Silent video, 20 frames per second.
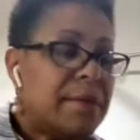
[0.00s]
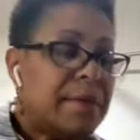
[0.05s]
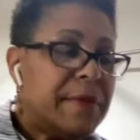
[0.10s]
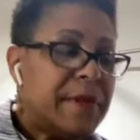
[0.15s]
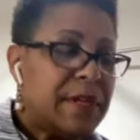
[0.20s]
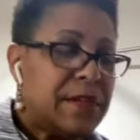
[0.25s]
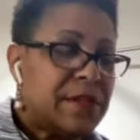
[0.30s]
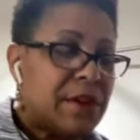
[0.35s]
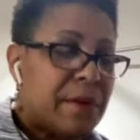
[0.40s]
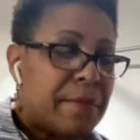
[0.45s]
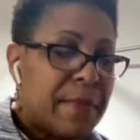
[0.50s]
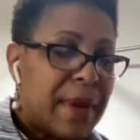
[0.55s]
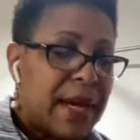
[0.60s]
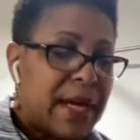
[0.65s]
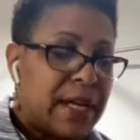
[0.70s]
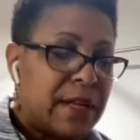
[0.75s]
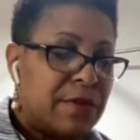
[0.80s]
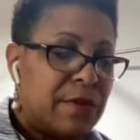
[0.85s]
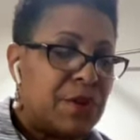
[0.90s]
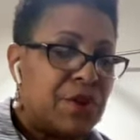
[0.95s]
These are
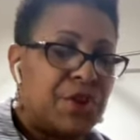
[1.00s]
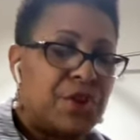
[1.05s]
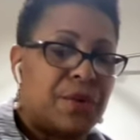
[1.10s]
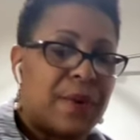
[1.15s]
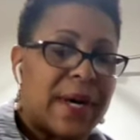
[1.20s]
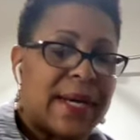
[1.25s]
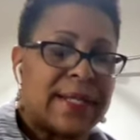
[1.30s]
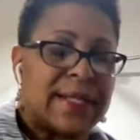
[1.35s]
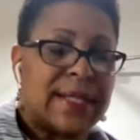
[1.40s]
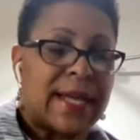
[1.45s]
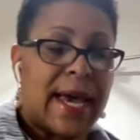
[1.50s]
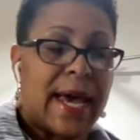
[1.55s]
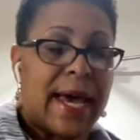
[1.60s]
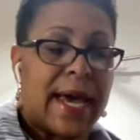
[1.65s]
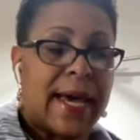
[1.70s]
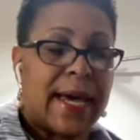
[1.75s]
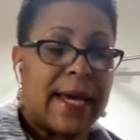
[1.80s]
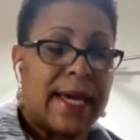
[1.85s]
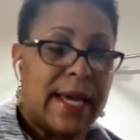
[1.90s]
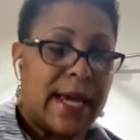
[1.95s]
made in the
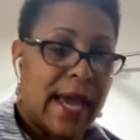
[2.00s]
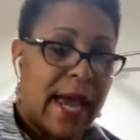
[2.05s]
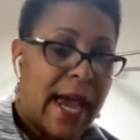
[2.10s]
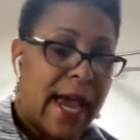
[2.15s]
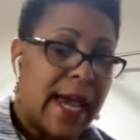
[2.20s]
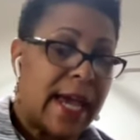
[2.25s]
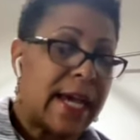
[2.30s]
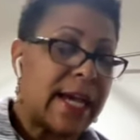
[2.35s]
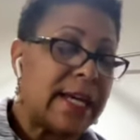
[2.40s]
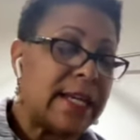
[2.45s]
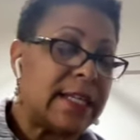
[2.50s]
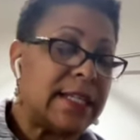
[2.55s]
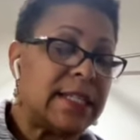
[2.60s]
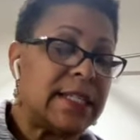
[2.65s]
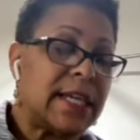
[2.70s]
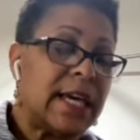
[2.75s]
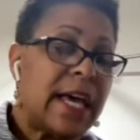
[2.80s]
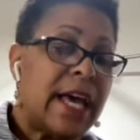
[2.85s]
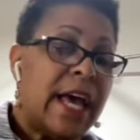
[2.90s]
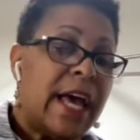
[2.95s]
USA, and